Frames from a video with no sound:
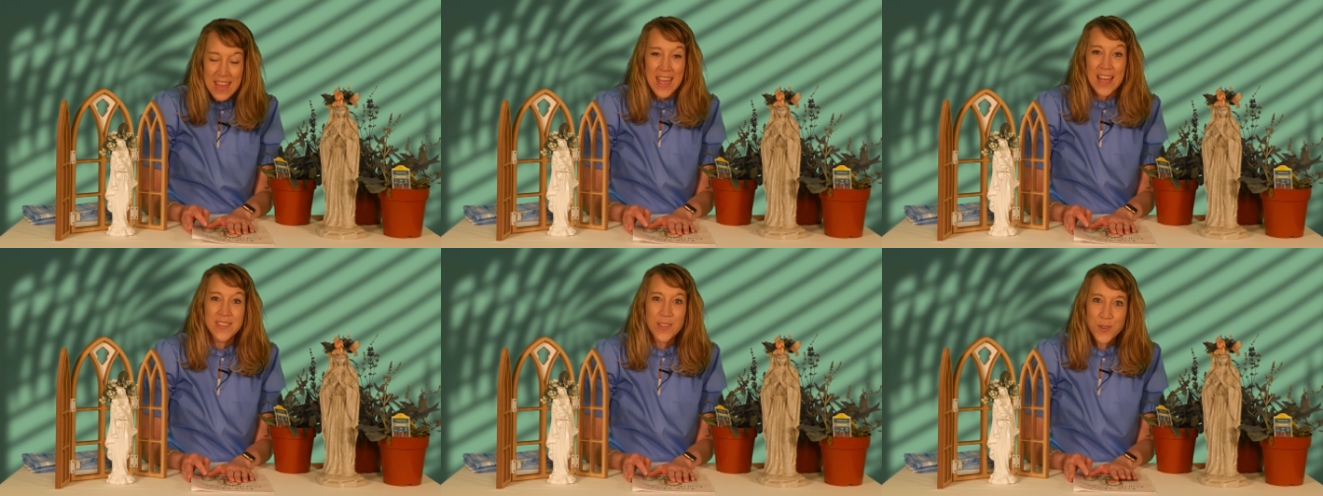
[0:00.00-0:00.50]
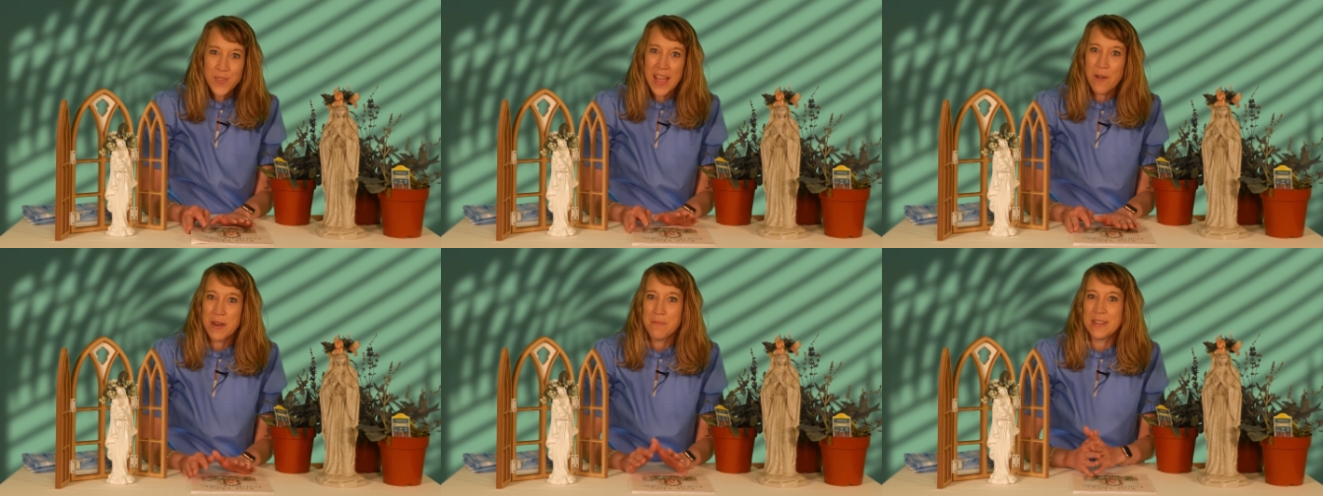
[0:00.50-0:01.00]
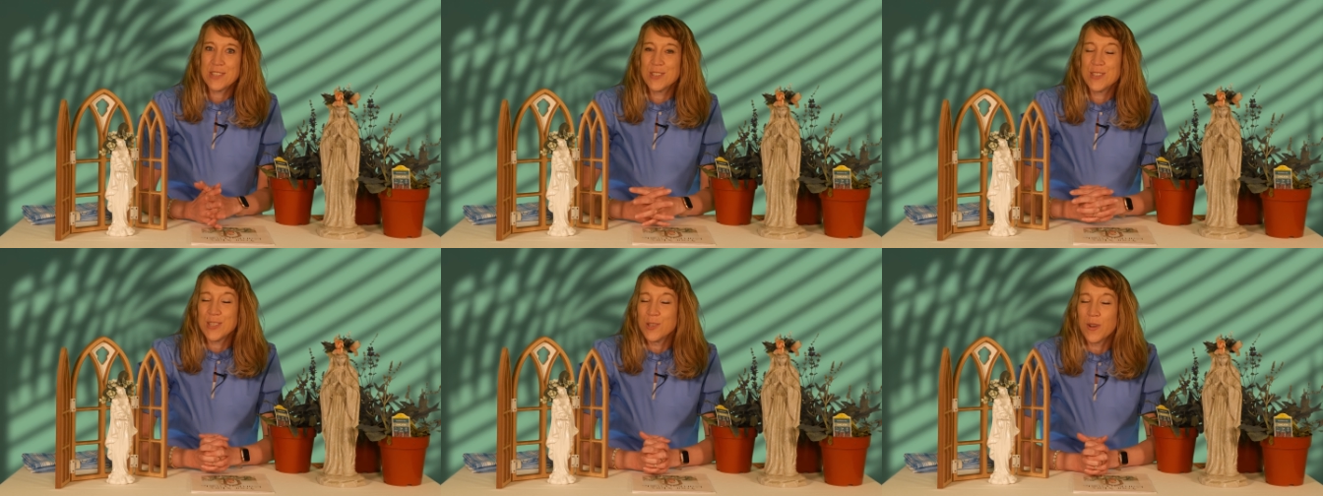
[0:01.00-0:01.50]
And the other thing I want to mention
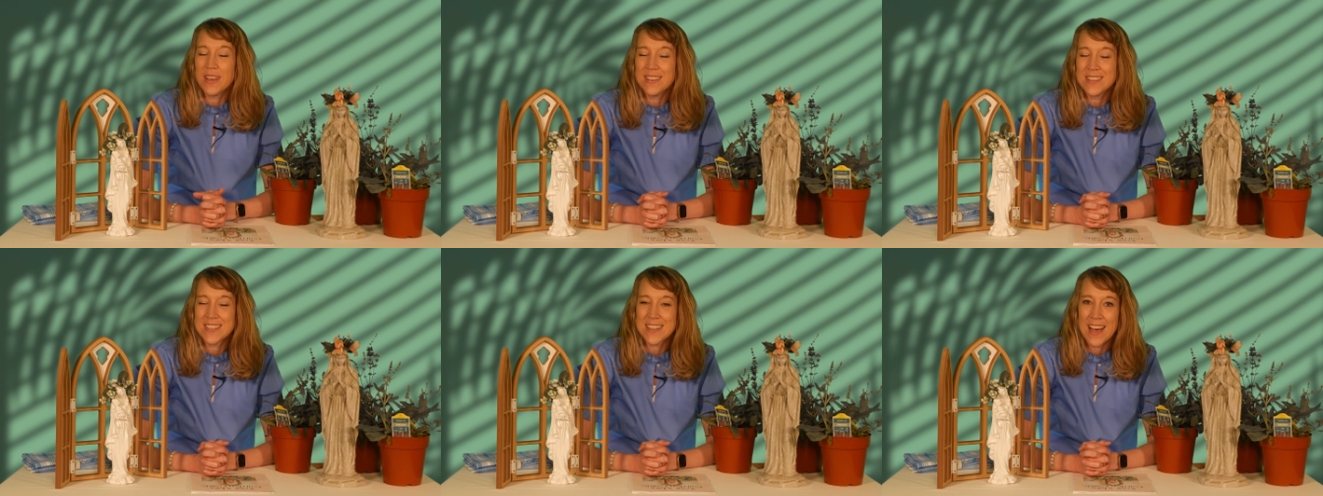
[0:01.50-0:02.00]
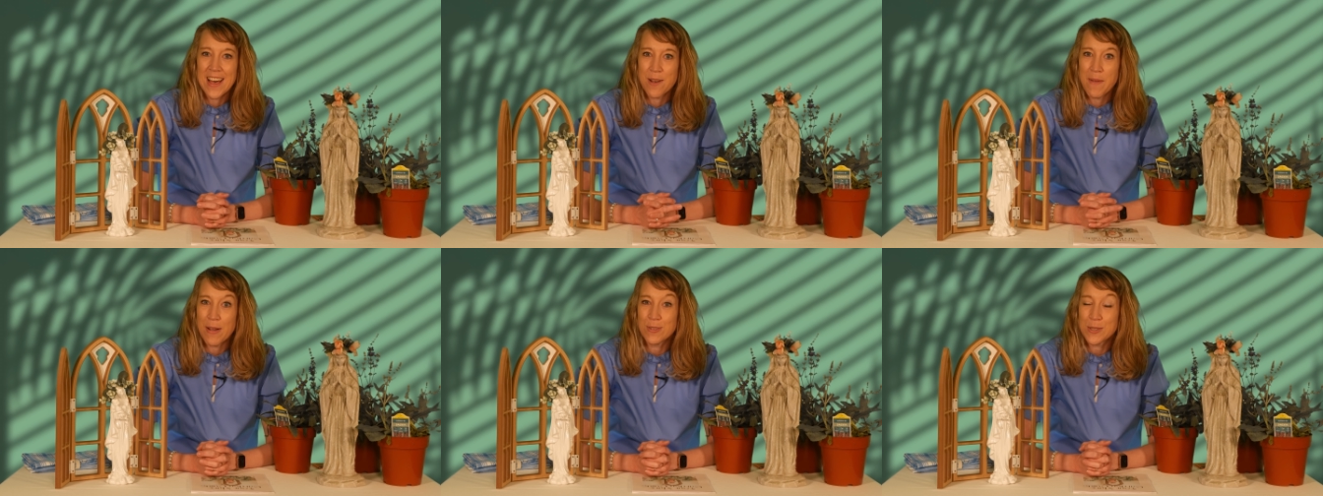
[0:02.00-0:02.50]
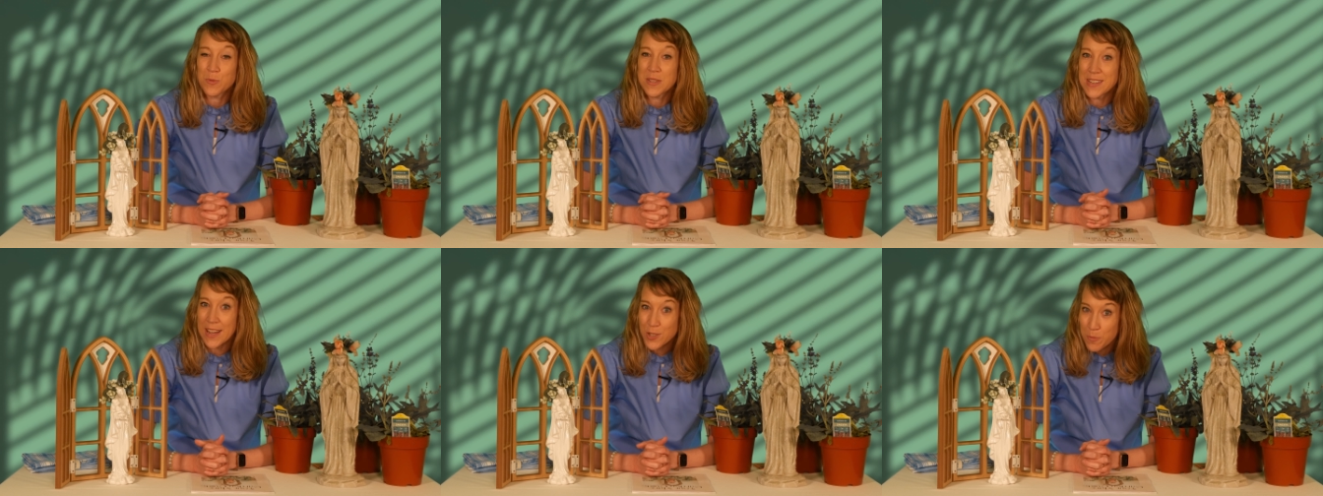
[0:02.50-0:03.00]
to you is um, I was with
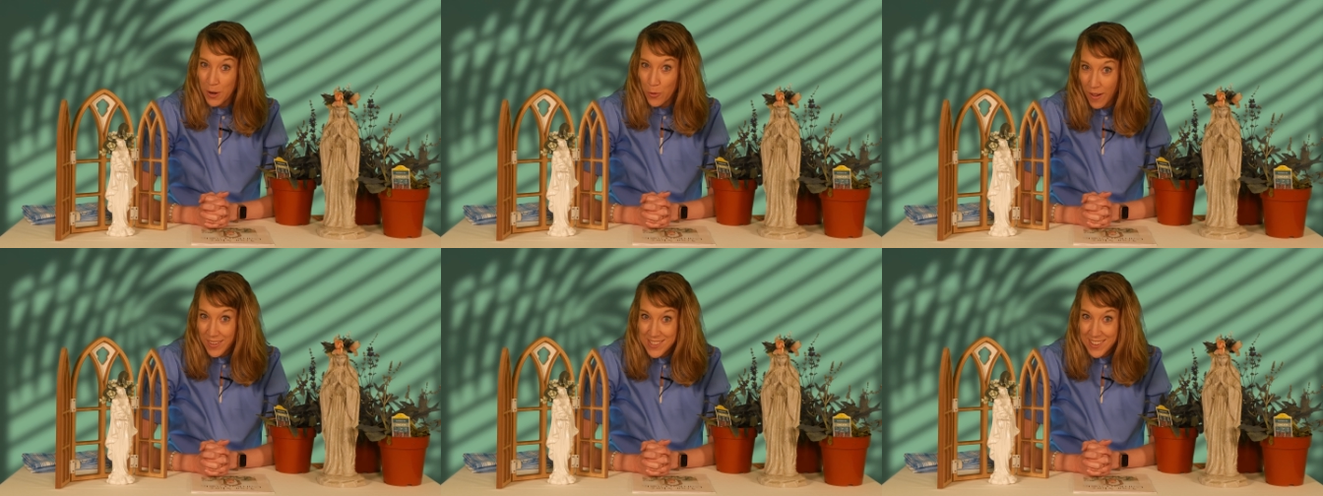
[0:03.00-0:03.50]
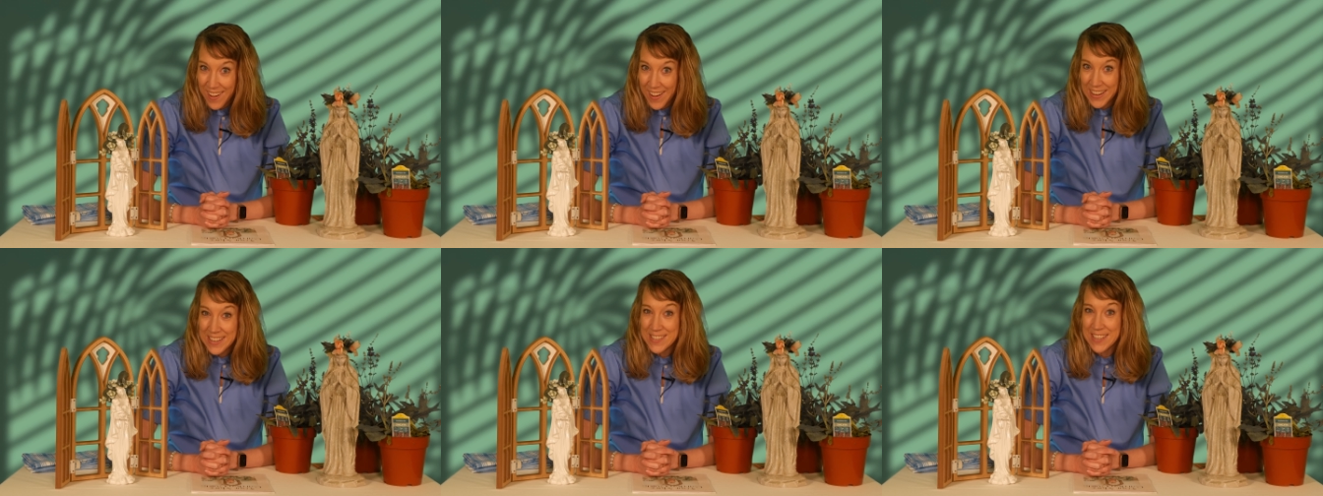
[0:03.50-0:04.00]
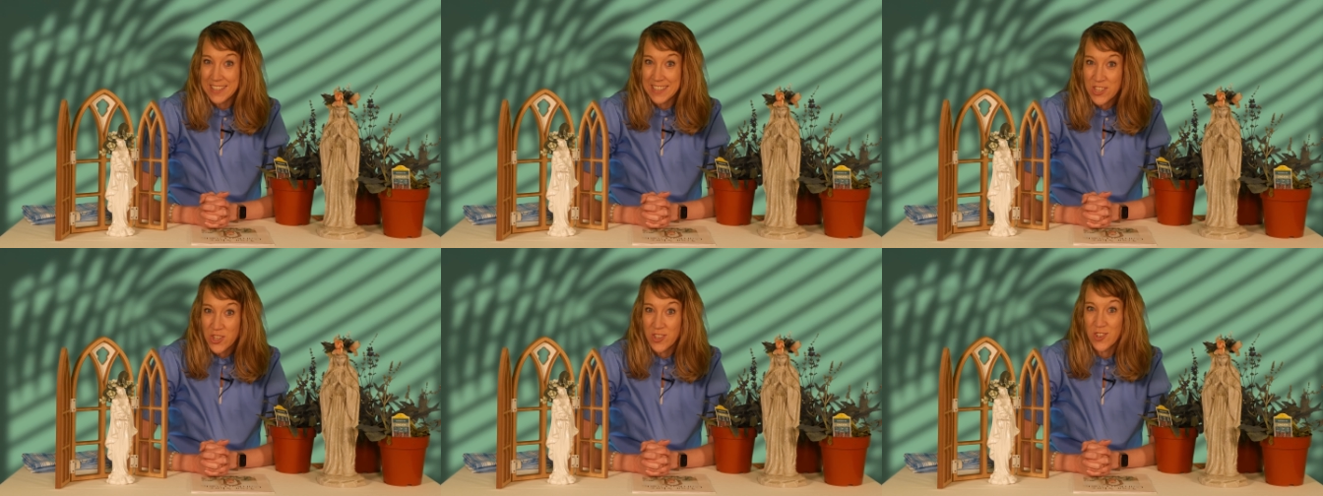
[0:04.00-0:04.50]
Dr. Bergwald on his
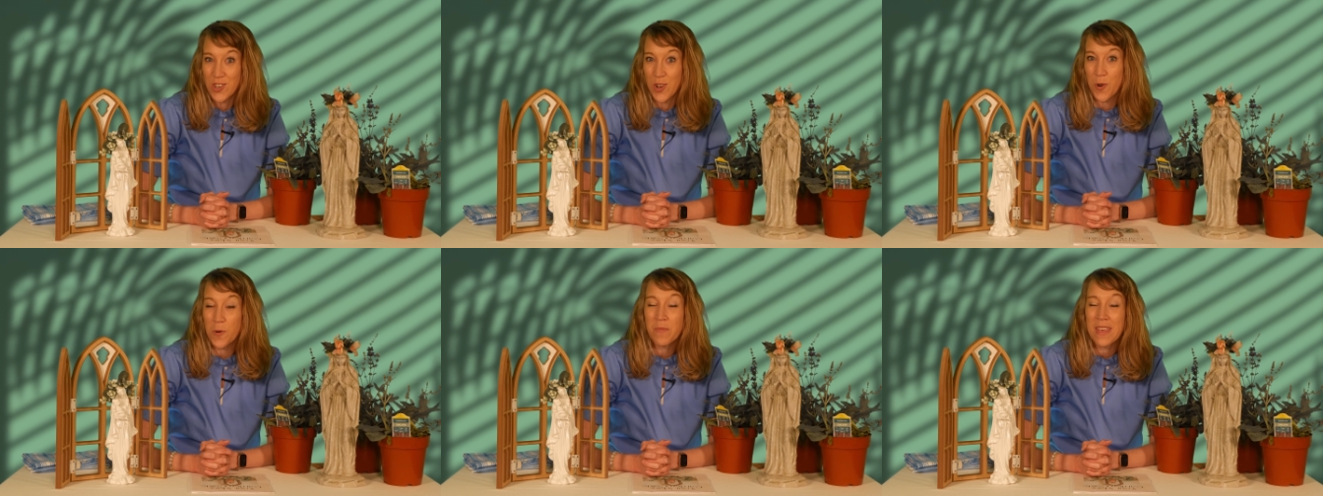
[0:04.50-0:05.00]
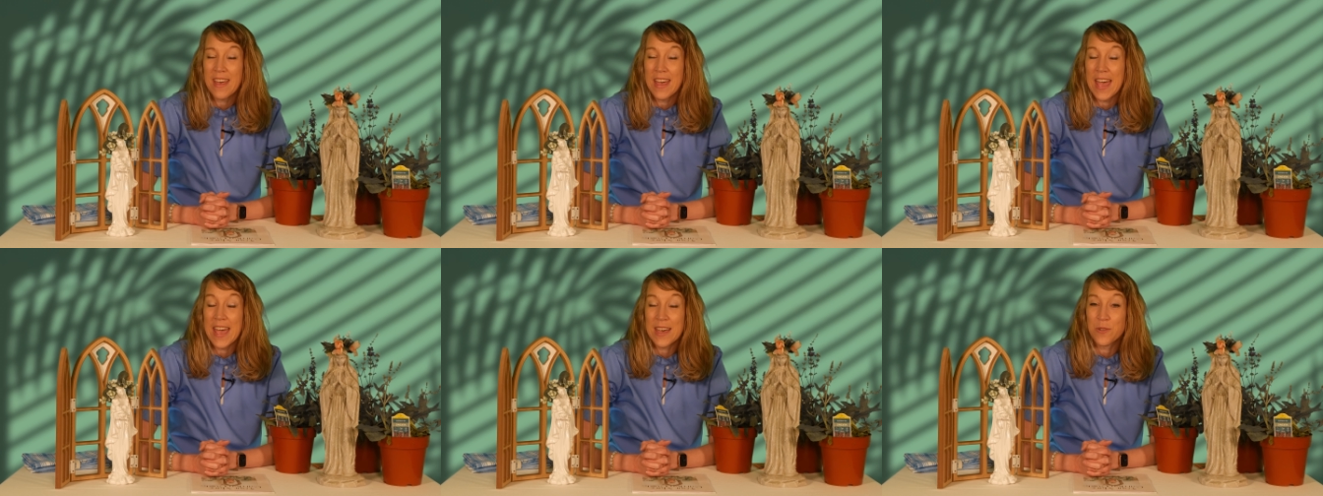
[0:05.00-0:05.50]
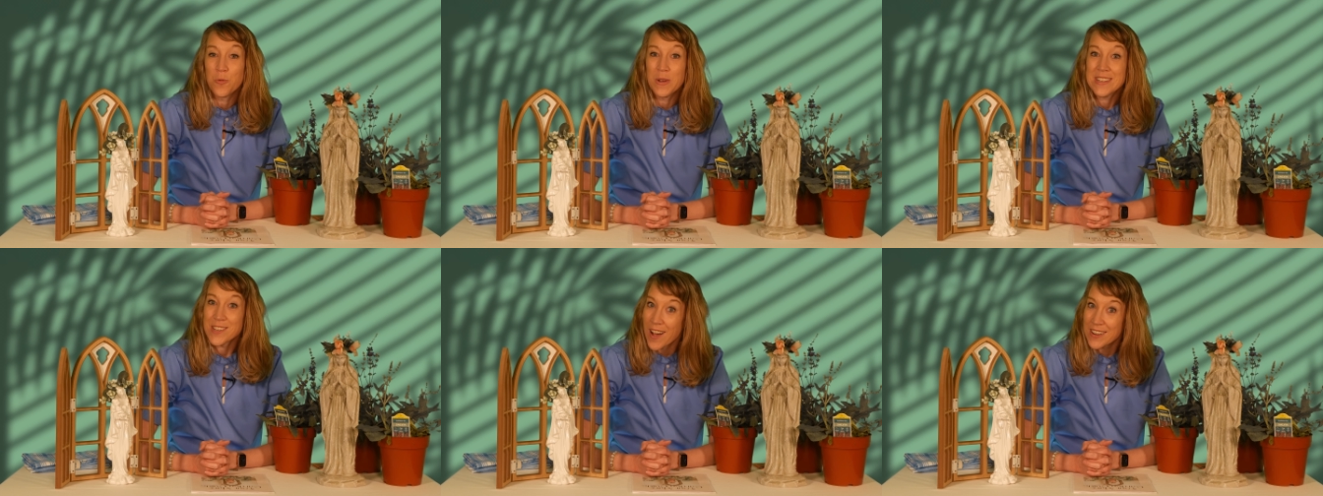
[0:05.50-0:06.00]
Ignition show, and
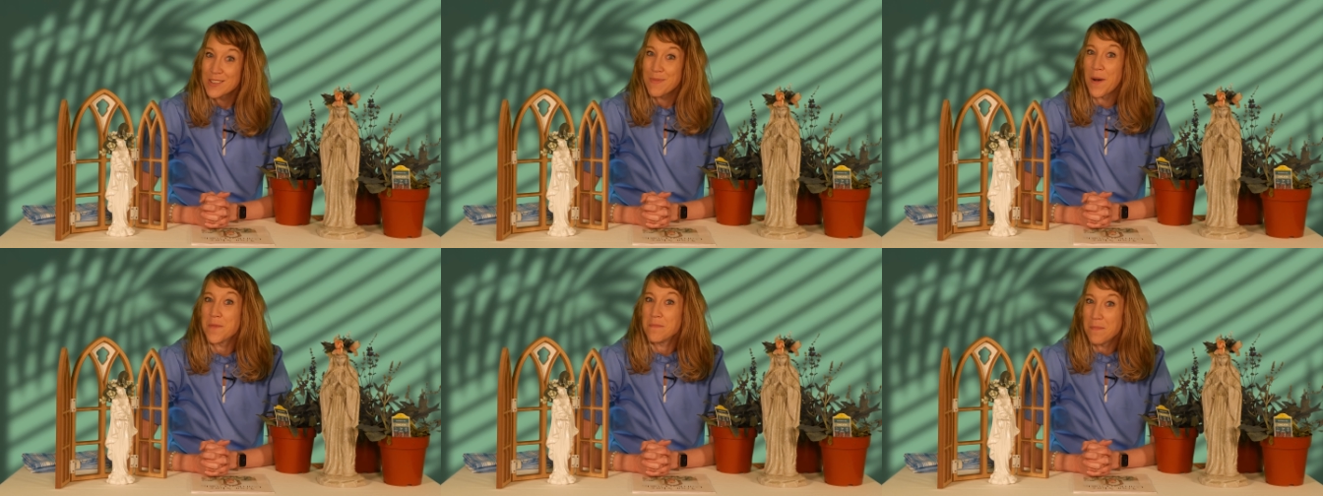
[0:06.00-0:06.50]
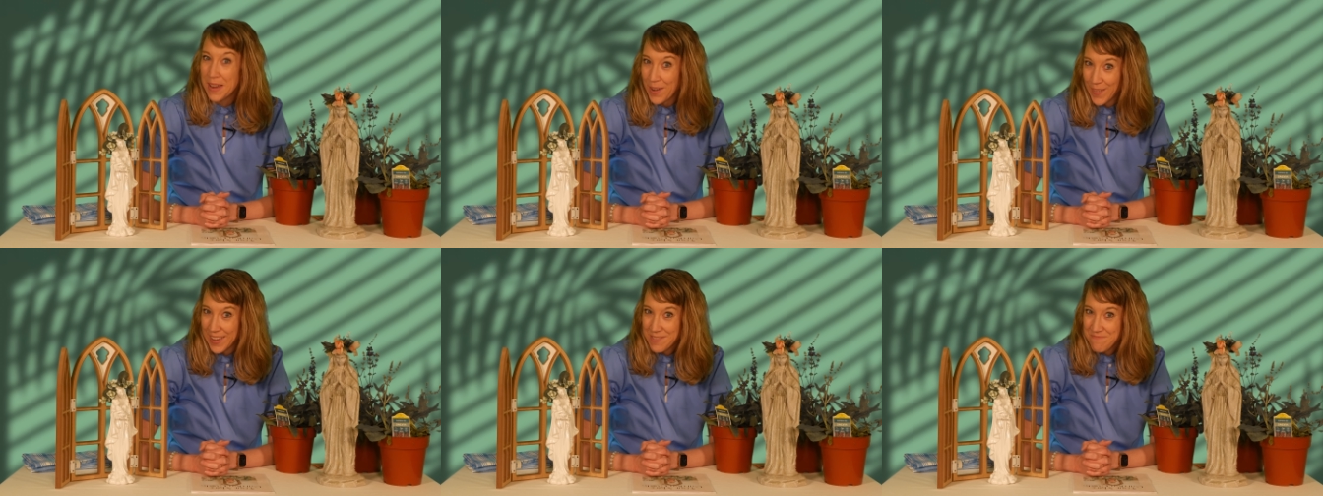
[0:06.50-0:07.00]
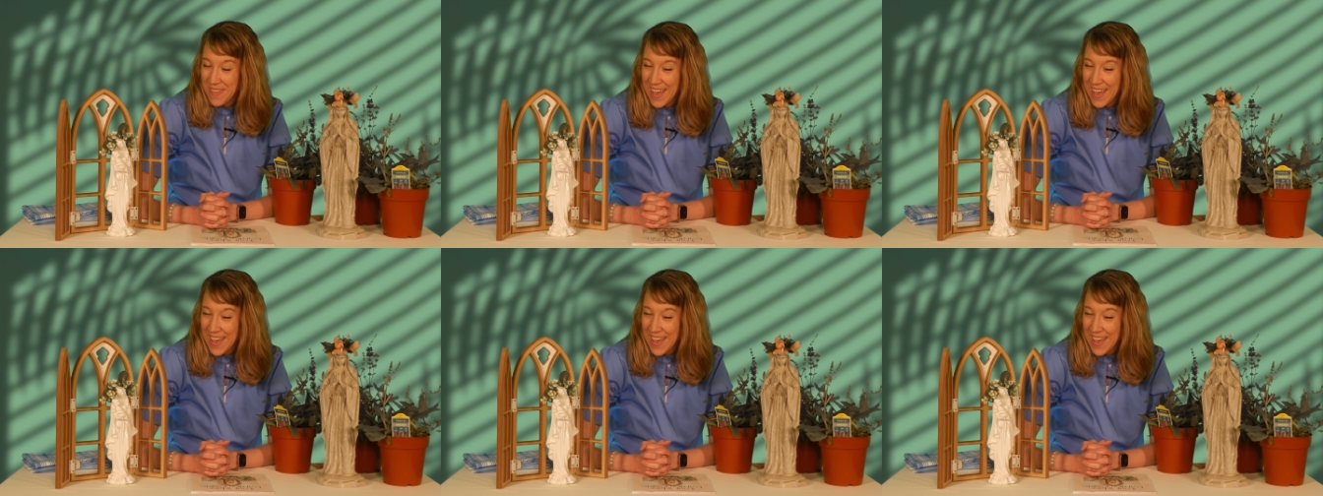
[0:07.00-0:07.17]
we talked about Mary.